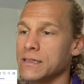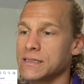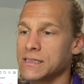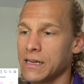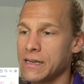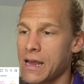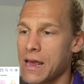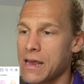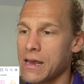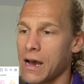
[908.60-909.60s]

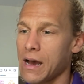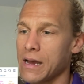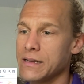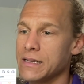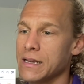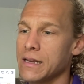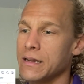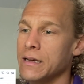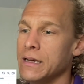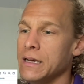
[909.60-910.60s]
Sunday, I
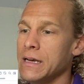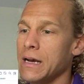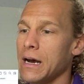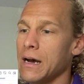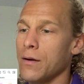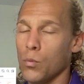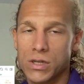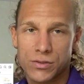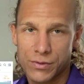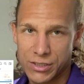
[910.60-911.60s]

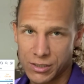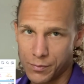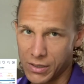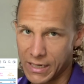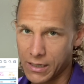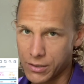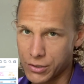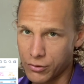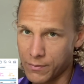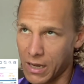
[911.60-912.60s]
was originally planning on
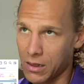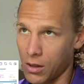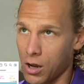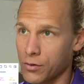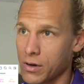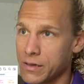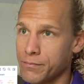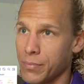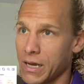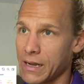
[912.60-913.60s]
doing my long run,
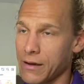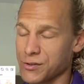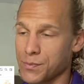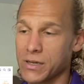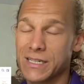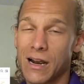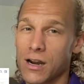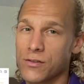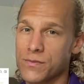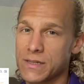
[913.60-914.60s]
but I was pretty
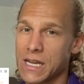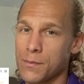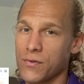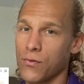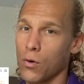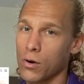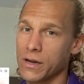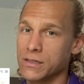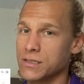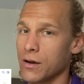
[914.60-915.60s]
tired from the day before.
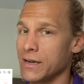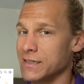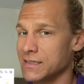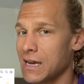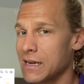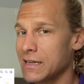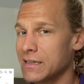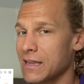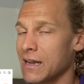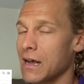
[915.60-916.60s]
And so I
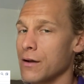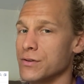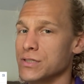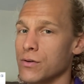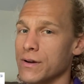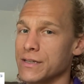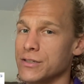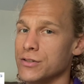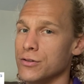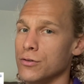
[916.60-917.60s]
decided that I was going
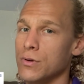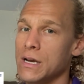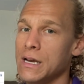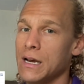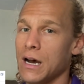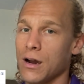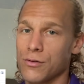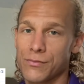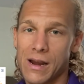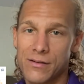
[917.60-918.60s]
to
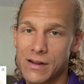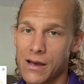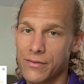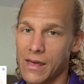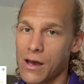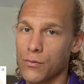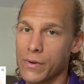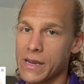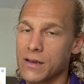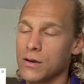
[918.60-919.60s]
round out that
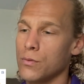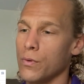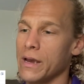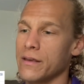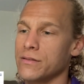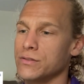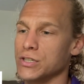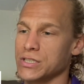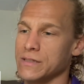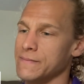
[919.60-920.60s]
week with
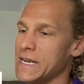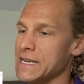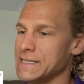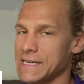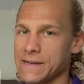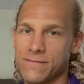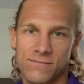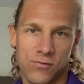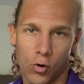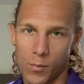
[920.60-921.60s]
just an easy
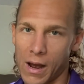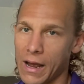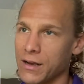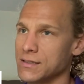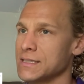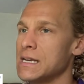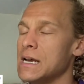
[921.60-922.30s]
4 miles.